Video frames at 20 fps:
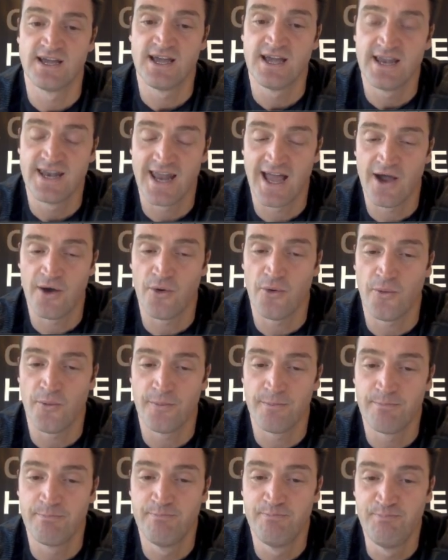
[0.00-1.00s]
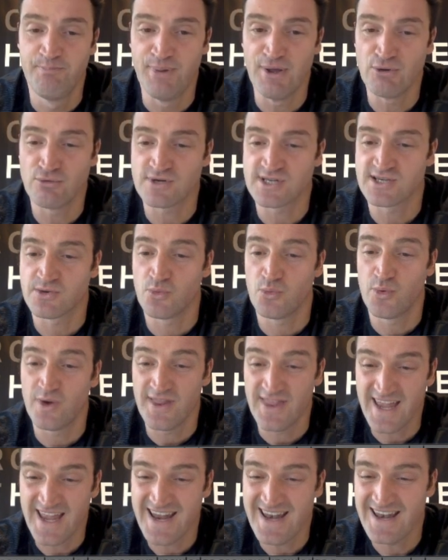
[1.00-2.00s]
Now, built
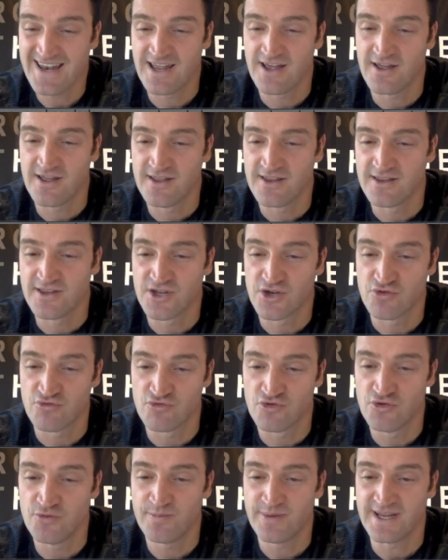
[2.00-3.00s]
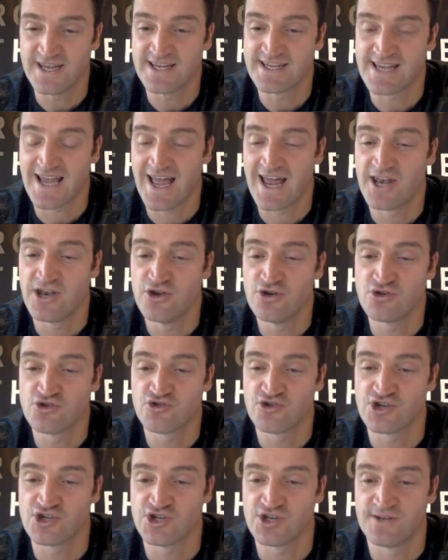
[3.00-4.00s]
within the group is our
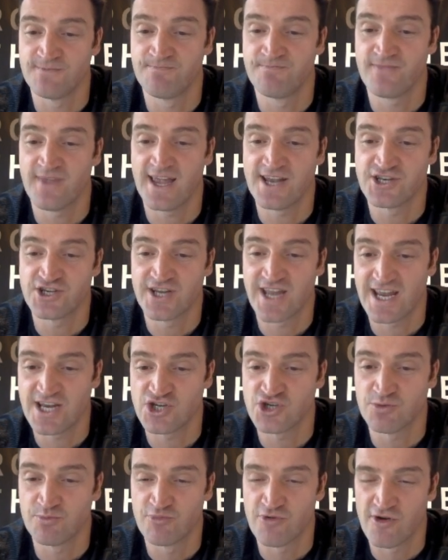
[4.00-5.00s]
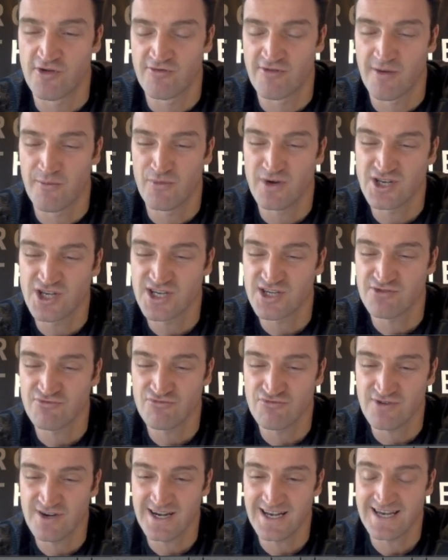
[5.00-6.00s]
nutrition education program, which is a
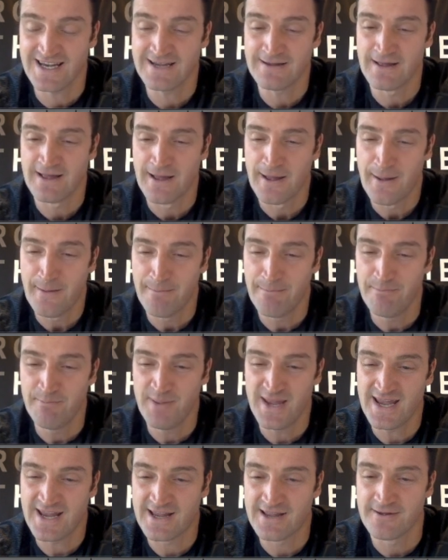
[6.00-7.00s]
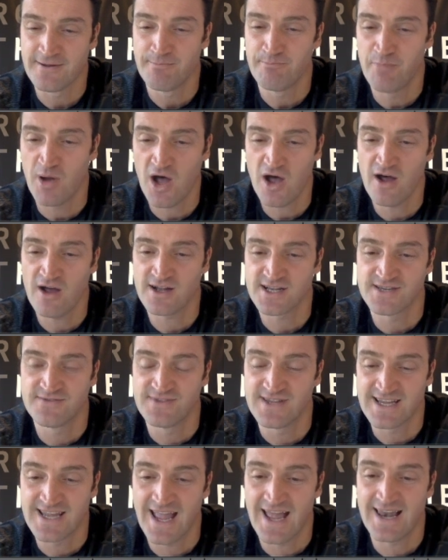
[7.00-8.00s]
really big part of
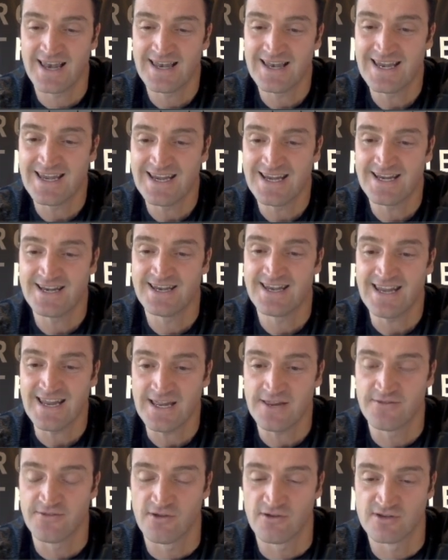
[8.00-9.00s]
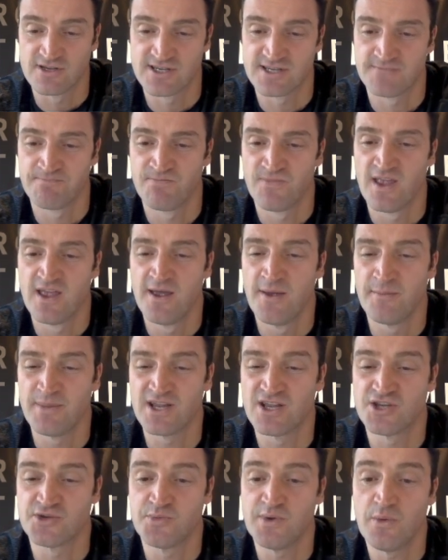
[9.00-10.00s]
the Get Lean ethos,
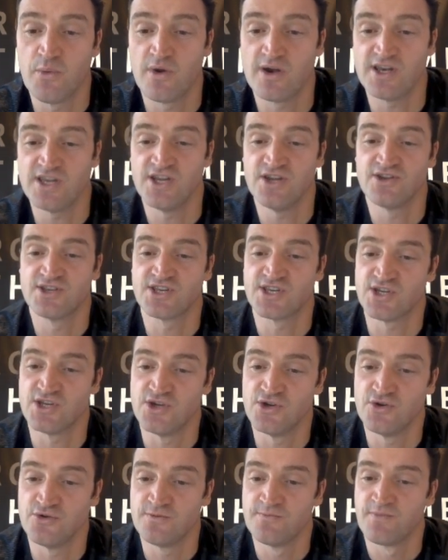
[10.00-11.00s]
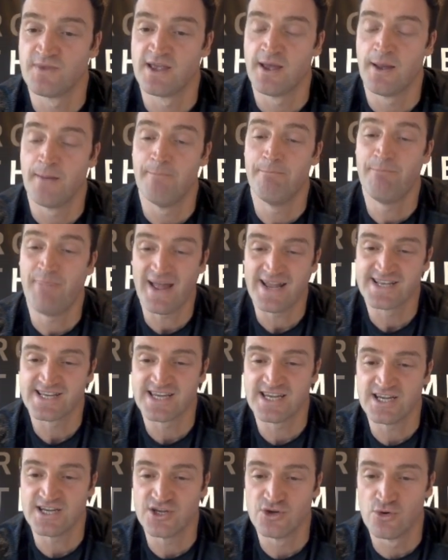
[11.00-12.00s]
because we want you to
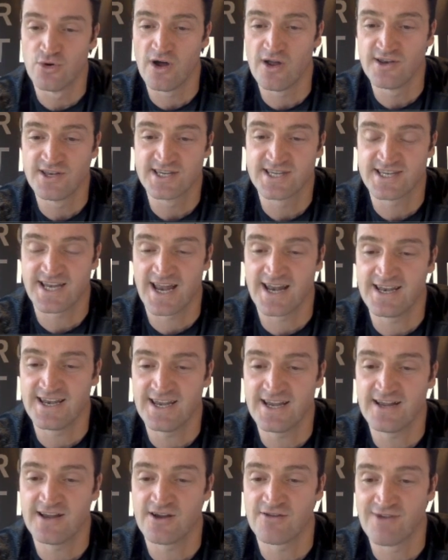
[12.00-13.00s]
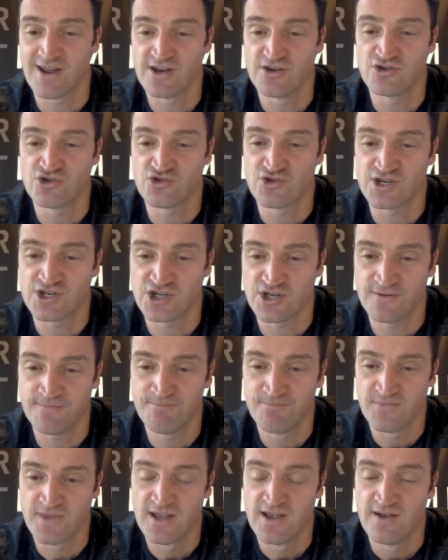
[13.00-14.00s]
better your understanding around
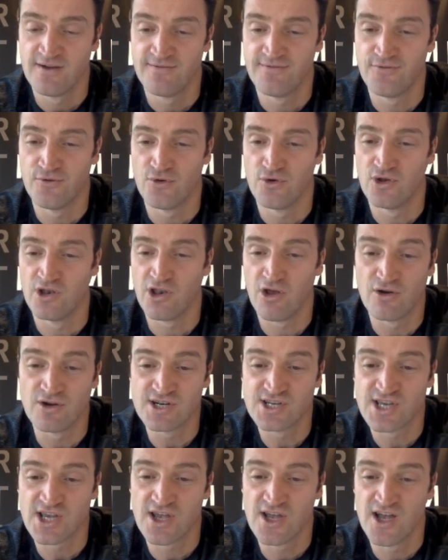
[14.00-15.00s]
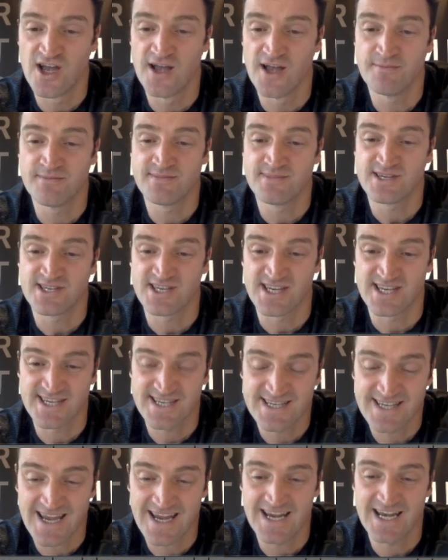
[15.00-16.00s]
nutrition for long-term
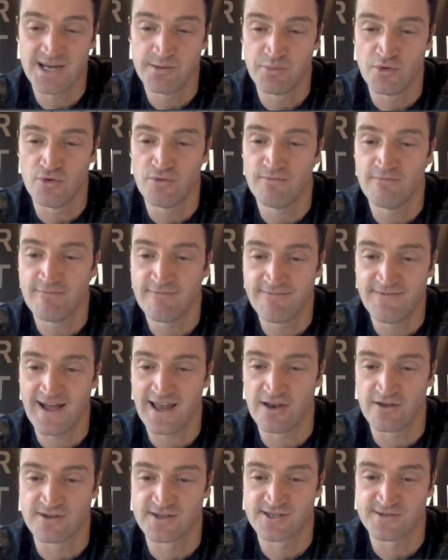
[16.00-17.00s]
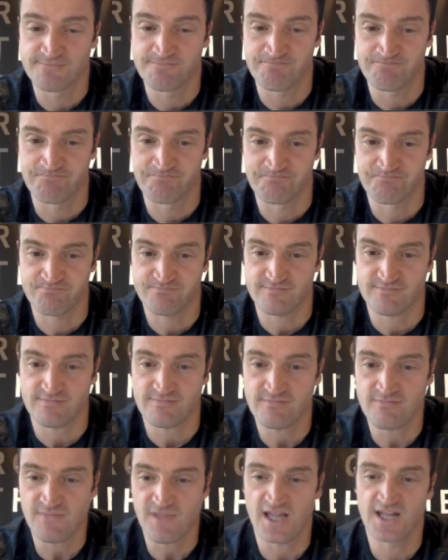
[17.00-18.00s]
sustainable fat loss.
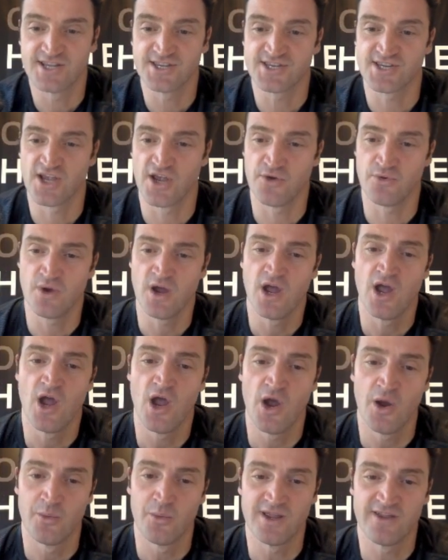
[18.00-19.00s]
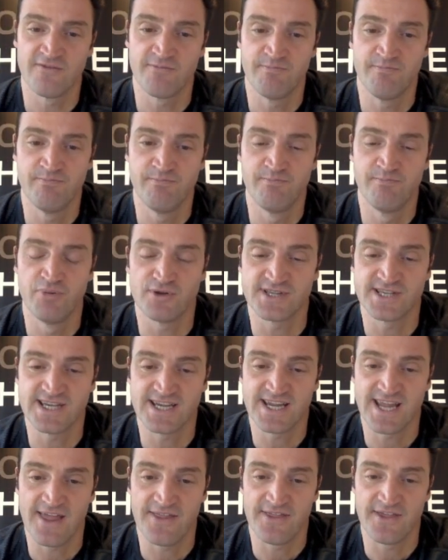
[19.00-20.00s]
And so we have put
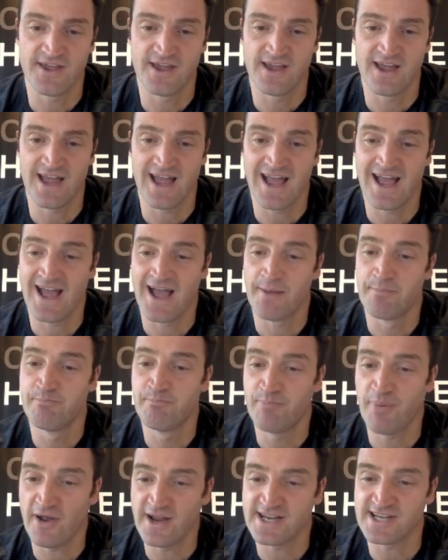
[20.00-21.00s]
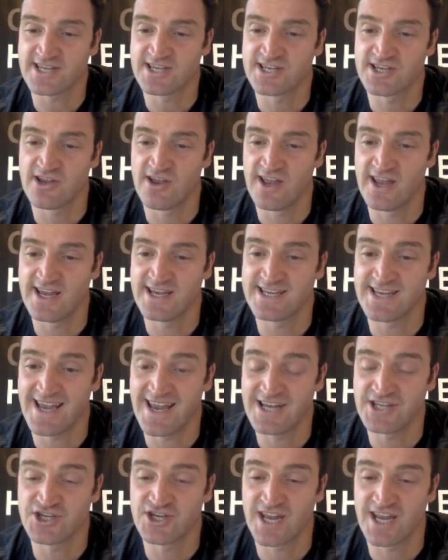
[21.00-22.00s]
together our bite-sized
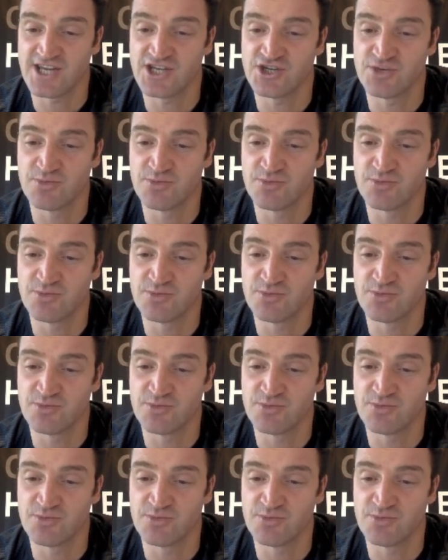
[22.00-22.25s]
education